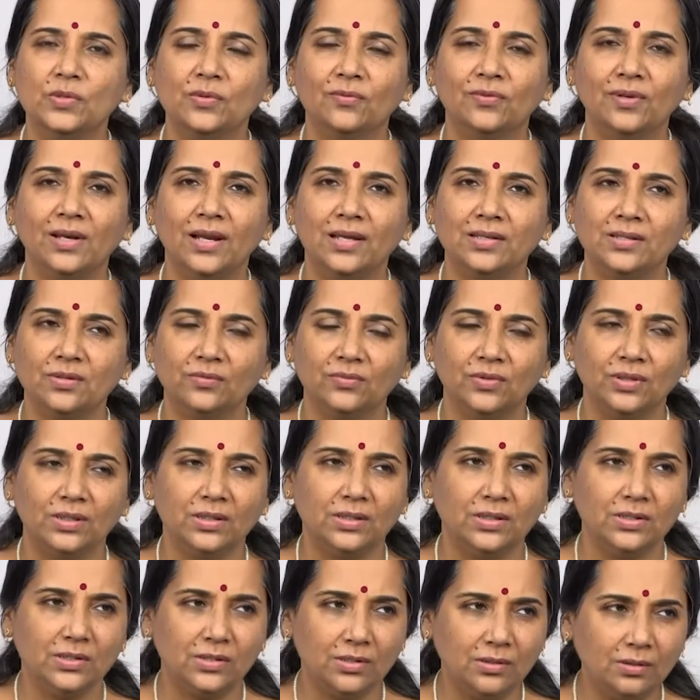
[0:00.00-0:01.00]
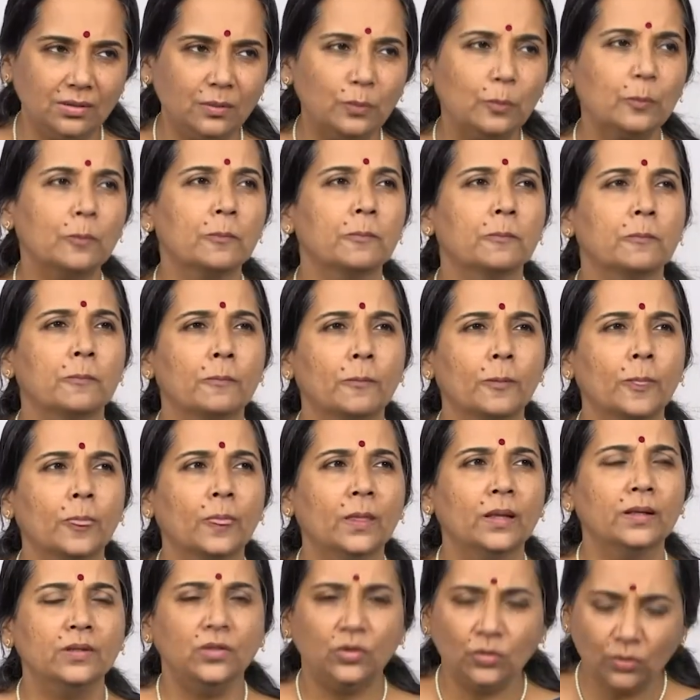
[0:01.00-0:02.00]
of classification
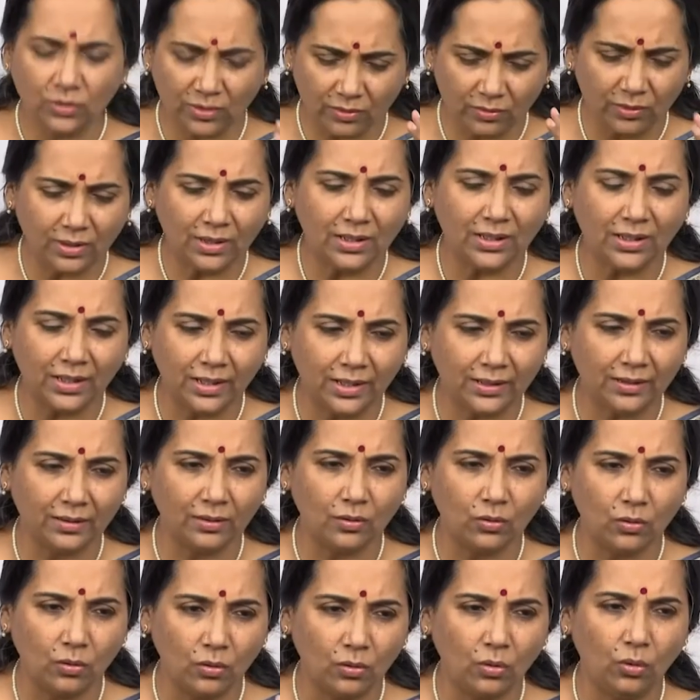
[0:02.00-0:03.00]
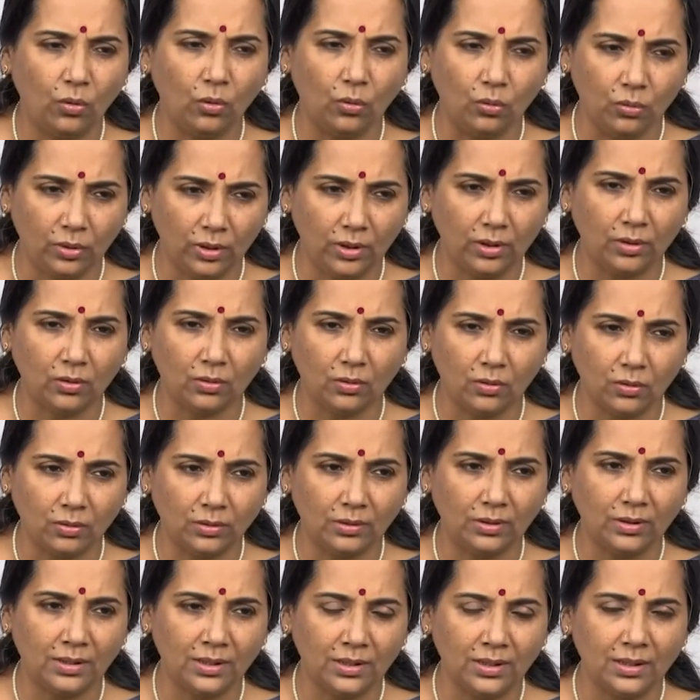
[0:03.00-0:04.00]
to really get a hold
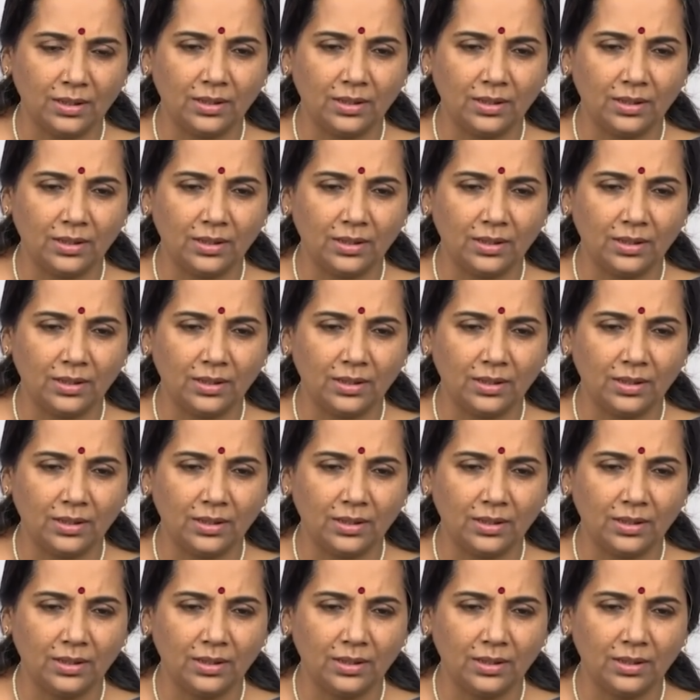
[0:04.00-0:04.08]
on